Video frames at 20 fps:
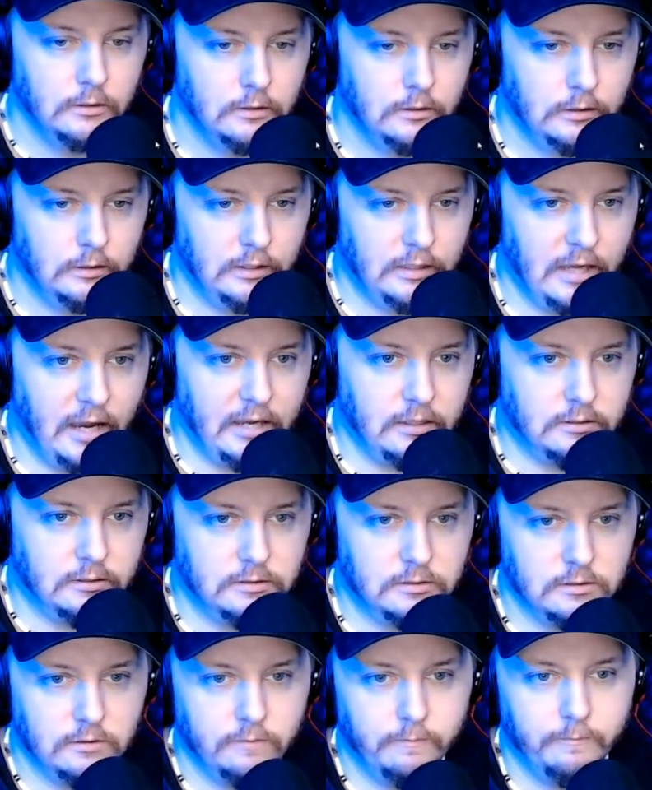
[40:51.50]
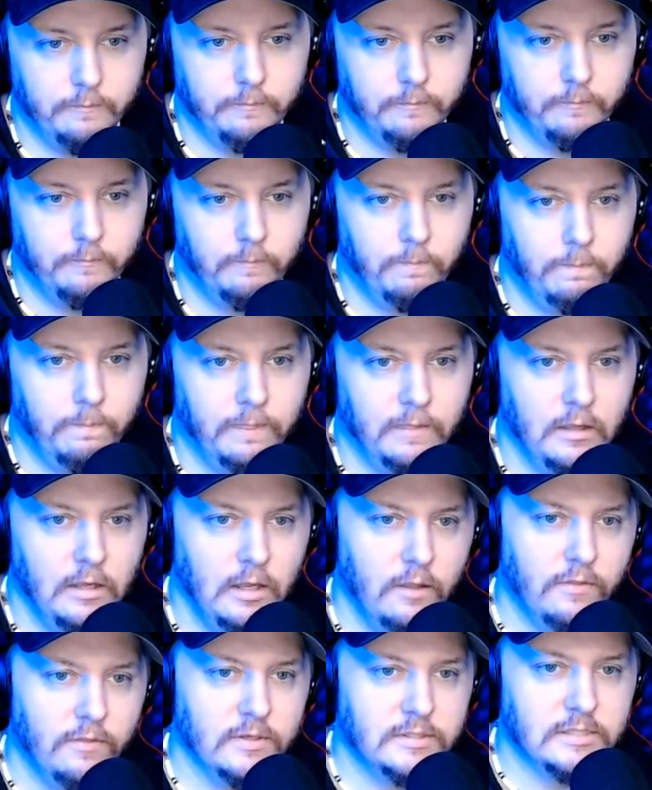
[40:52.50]
Yikes.
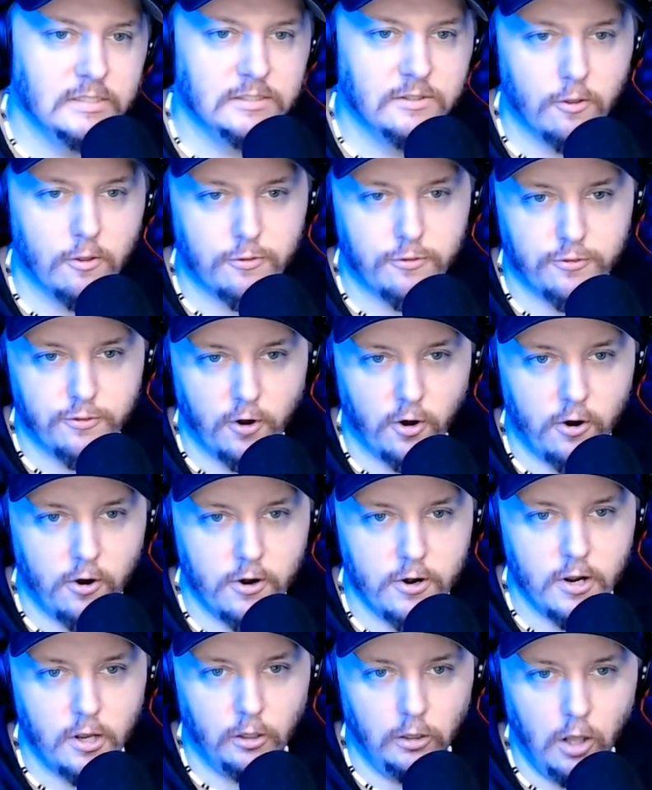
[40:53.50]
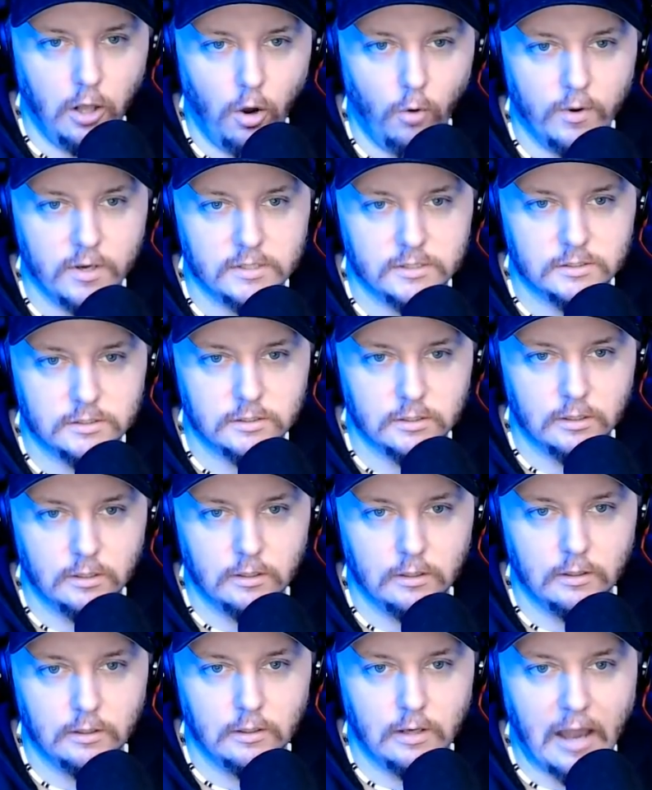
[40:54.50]
This is the third lowest
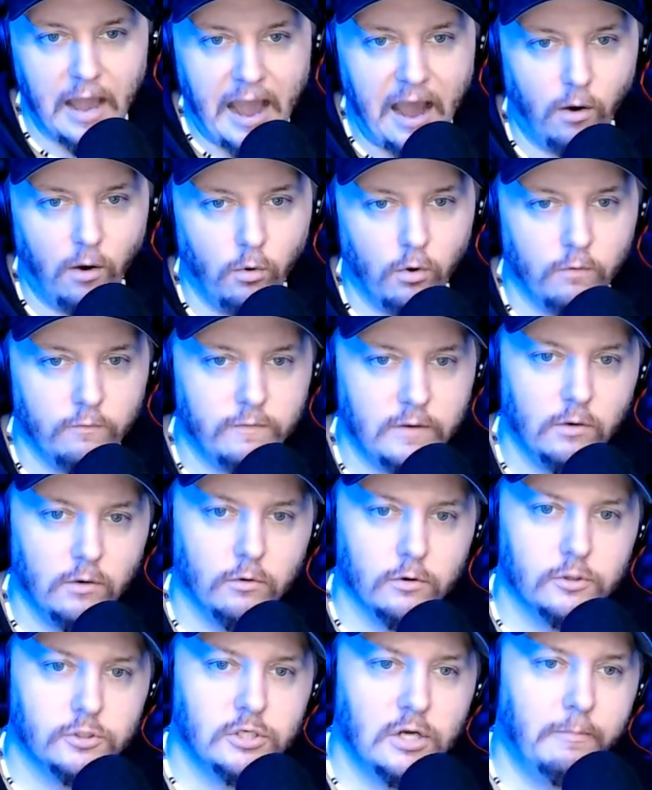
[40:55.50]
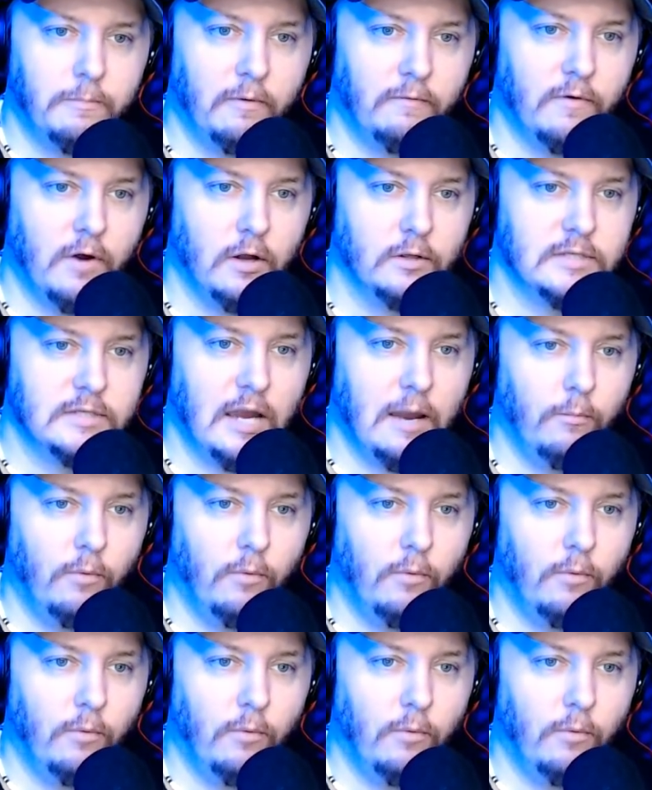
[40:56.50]
hour viewership of all time.